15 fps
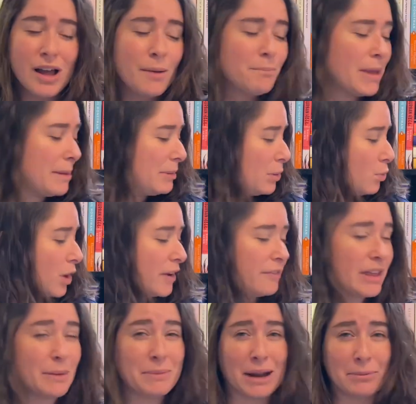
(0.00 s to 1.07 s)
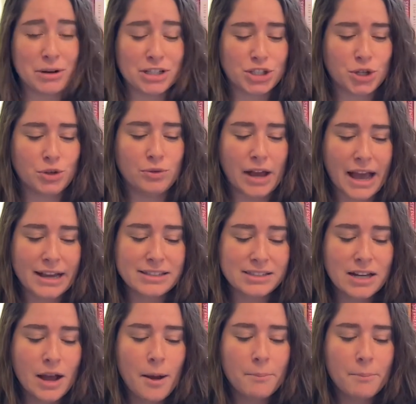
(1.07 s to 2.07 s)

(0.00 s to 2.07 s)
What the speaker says: Maybe one of them that I'm going to show you next,